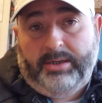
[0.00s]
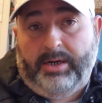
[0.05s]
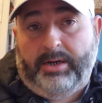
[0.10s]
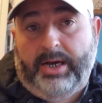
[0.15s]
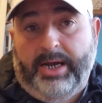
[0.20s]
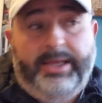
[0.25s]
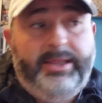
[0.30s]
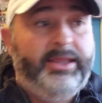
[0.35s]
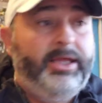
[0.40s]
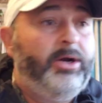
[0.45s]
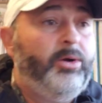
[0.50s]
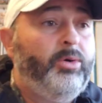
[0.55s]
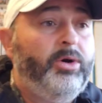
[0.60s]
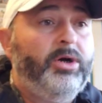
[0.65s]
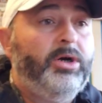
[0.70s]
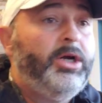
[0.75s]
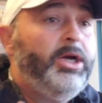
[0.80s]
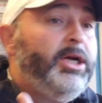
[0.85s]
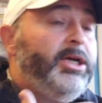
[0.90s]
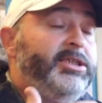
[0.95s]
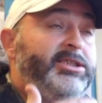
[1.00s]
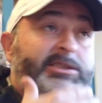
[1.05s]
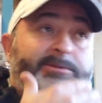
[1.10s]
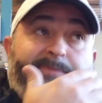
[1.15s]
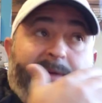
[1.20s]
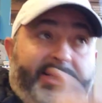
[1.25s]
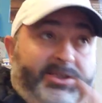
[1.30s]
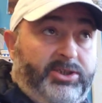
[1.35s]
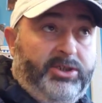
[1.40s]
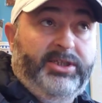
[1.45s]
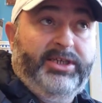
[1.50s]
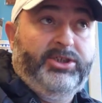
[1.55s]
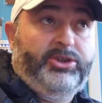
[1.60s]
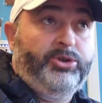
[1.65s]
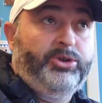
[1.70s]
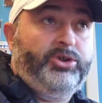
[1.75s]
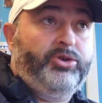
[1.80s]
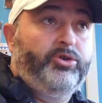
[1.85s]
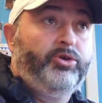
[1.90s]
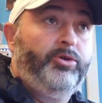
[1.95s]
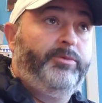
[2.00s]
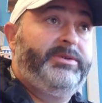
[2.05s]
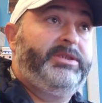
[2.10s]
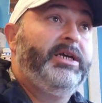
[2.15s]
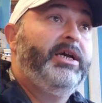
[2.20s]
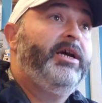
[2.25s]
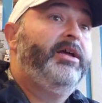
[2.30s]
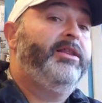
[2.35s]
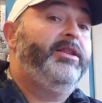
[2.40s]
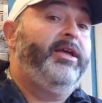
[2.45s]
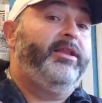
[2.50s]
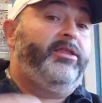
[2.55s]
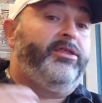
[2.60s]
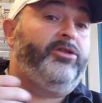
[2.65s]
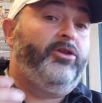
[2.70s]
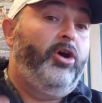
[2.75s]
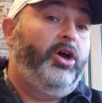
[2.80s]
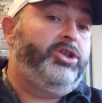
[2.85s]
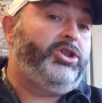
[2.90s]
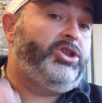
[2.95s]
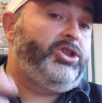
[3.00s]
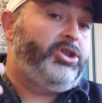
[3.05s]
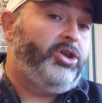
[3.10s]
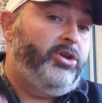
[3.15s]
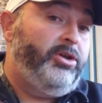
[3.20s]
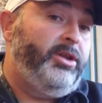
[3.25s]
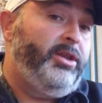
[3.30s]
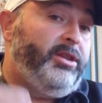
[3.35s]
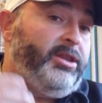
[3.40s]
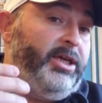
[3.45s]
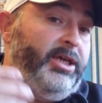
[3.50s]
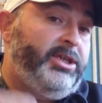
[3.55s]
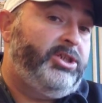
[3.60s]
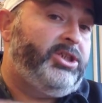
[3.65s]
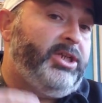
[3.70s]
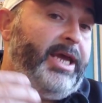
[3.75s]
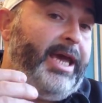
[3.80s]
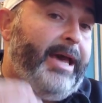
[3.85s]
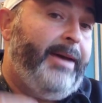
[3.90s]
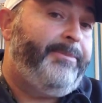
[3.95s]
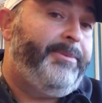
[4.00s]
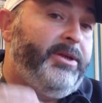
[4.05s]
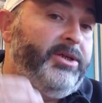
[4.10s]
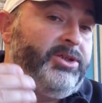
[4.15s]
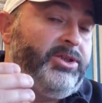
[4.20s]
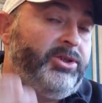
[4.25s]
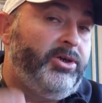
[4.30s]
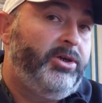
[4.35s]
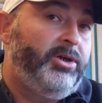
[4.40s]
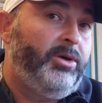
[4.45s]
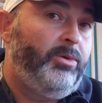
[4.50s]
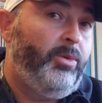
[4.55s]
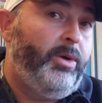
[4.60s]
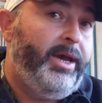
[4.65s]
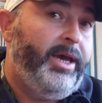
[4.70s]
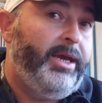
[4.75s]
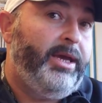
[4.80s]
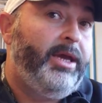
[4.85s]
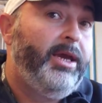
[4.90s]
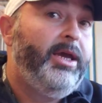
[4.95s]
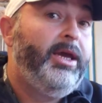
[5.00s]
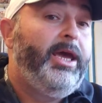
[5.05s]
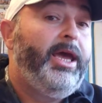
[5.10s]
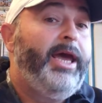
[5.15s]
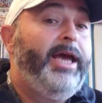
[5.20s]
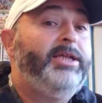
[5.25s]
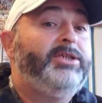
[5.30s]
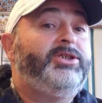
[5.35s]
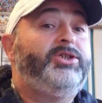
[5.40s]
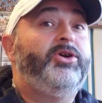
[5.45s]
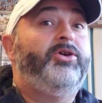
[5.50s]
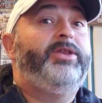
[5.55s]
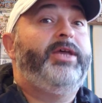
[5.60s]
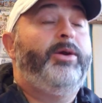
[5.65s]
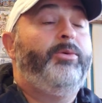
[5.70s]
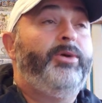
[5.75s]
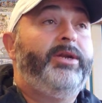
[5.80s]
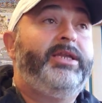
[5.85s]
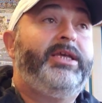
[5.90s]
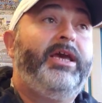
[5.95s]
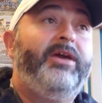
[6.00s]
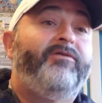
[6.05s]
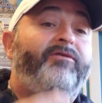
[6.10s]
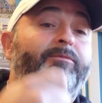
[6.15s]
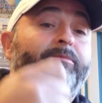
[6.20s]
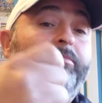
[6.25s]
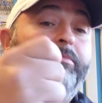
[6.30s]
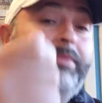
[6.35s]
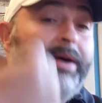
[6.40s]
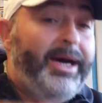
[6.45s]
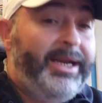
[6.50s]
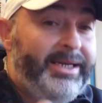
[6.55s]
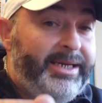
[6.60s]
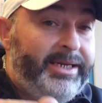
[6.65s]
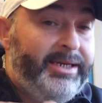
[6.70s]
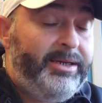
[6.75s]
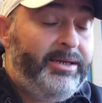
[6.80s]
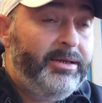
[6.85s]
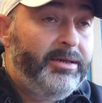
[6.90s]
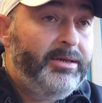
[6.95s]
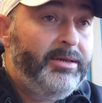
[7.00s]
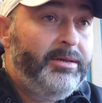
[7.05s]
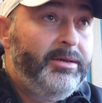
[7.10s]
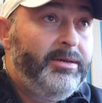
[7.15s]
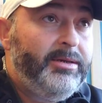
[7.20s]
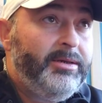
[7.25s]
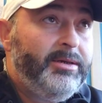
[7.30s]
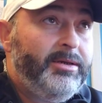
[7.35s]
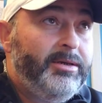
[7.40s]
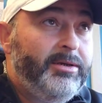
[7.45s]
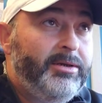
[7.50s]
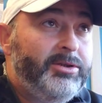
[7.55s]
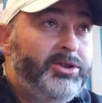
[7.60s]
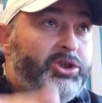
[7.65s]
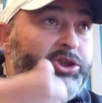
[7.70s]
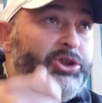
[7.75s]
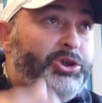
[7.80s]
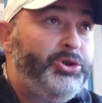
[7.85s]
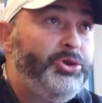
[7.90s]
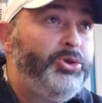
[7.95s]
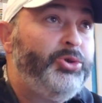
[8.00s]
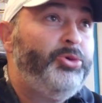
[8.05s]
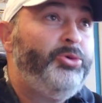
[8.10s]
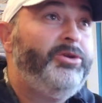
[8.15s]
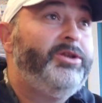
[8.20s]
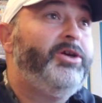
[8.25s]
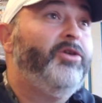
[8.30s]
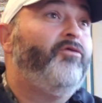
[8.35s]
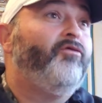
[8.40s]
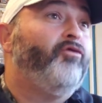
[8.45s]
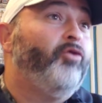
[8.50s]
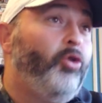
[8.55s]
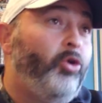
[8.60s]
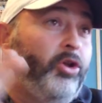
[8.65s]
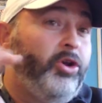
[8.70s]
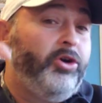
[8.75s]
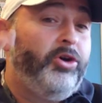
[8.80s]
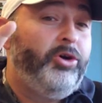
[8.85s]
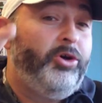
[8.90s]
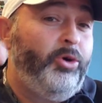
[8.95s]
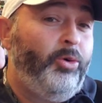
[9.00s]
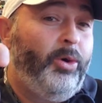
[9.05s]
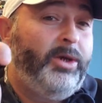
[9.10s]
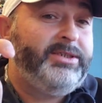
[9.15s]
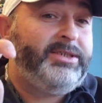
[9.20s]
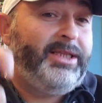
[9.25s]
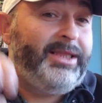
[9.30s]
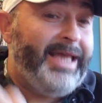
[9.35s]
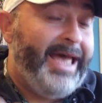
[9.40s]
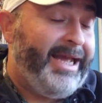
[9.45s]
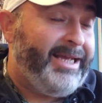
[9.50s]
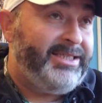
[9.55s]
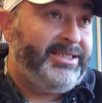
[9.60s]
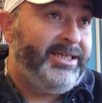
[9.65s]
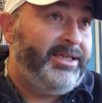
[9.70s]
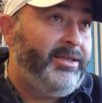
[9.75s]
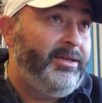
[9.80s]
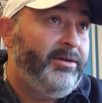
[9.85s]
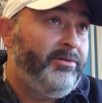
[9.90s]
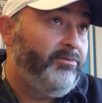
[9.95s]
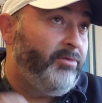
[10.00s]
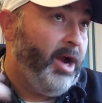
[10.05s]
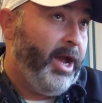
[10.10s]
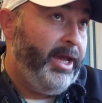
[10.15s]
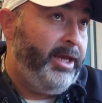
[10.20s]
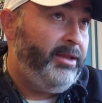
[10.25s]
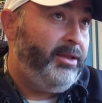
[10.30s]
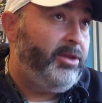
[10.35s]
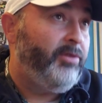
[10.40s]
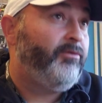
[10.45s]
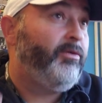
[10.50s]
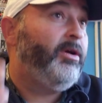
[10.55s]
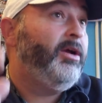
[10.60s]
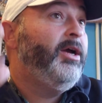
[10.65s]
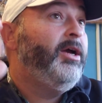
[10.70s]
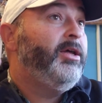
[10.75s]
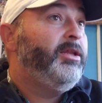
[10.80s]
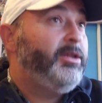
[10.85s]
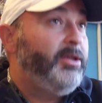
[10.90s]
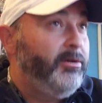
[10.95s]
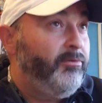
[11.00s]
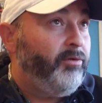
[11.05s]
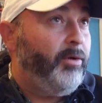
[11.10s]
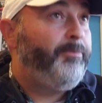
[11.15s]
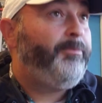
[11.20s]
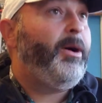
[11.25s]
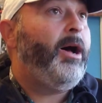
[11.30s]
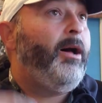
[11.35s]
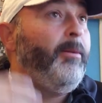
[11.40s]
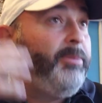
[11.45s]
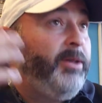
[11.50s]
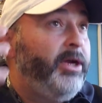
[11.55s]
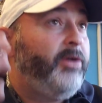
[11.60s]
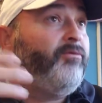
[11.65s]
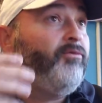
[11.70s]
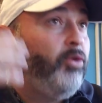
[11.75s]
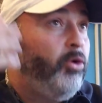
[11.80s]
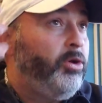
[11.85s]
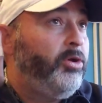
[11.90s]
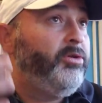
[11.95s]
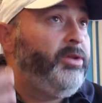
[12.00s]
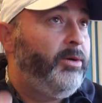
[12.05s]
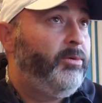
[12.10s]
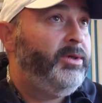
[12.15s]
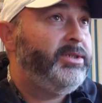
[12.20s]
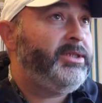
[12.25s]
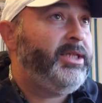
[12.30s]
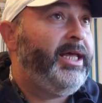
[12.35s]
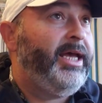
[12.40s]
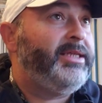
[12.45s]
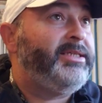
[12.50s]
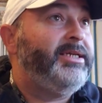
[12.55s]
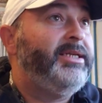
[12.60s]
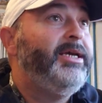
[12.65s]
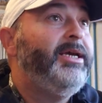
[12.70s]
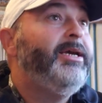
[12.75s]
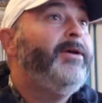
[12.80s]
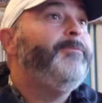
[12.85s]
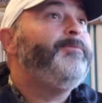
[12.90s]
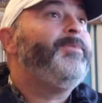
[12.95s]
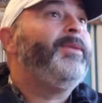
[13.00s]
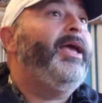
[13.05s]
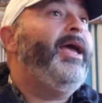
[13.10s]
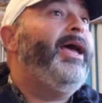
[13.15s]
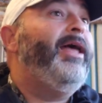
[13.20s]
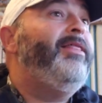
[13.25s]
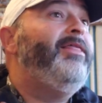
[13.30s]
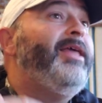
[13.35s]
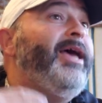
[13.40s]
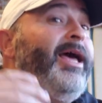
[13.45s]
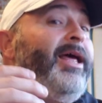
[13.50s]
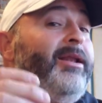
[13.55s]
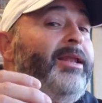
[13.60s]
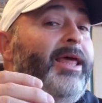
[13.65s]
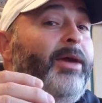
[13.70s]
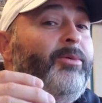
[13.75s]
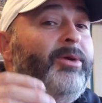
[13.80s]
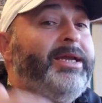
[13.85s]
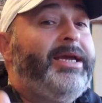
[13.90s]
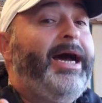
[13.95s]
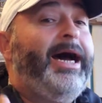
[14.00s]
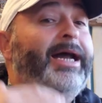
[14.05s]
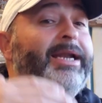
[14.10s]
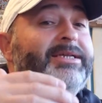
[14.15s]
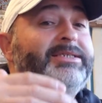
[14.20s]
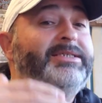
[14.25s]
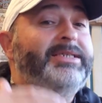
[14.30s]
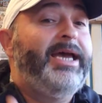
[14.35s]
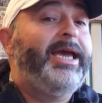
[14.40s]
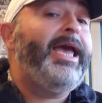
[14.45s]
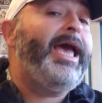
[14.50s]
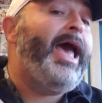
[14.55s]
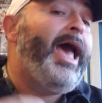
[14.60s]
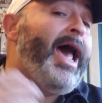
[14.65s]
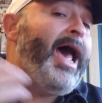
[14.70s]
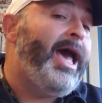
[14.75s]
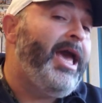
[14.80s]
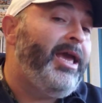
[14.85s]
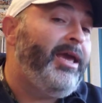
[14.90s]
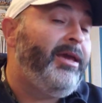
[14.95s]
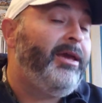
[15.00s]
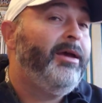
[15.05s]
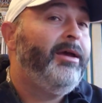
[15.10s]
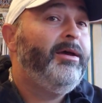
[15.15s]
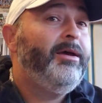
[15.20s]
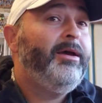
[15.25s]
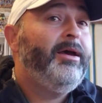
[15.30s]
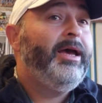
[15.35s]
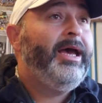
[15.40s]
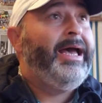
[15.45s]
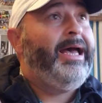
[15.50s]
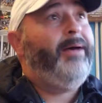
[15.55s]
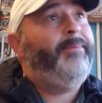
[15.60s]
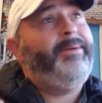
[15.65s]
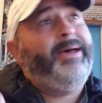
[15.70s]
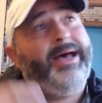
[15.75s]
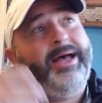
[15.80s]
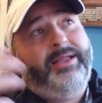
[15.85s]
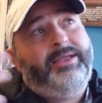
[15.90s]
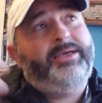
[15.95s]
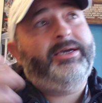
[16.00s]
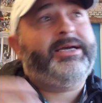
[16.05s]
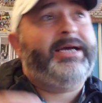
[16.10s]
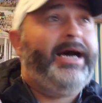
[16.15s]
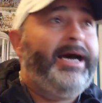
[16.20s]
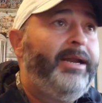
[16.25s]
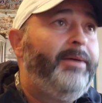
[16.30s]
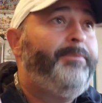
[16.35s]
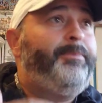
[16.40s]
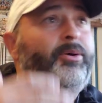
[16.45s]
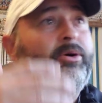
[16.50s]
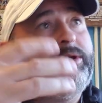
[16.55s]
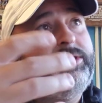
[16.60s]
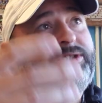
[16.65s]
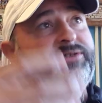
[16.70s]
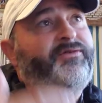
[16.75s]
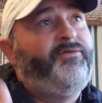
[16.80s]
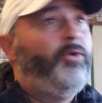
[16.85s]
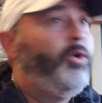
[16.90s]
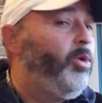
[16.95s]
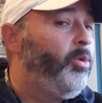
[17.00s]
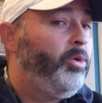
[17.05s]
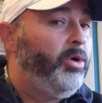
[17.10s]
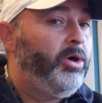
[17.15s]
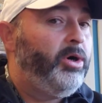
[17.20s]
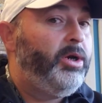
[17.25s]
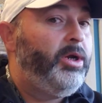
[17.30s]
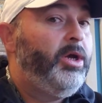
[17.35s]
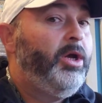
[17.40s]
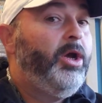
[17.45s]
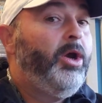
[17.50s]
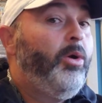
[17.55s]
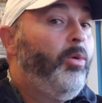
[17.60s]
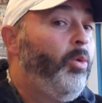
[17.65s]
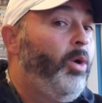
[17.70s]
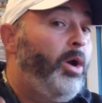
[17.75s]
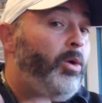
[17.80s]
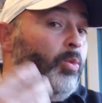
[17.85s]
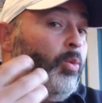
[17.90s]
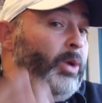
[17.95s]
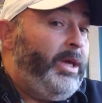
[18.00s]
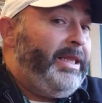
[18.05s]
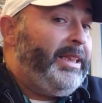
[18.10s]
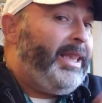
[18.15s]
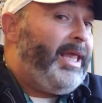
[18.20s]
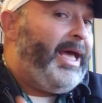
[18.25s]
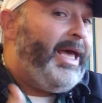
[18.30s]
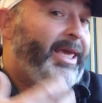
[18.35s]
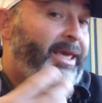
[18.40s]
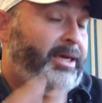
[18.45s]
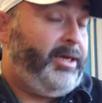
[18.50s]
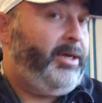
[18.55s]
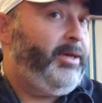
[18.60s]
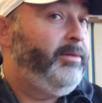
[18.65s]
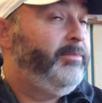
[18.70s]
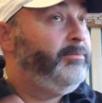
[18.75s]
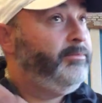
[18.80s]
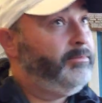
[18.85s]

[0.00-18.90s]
all right? There were special interest groups that thought certain things should happen a certain way. And so they would give money to the ruler who was elected, right? The republic ruler that was elected. And then they would kind of say, hey, how about you kind of push forward what we like?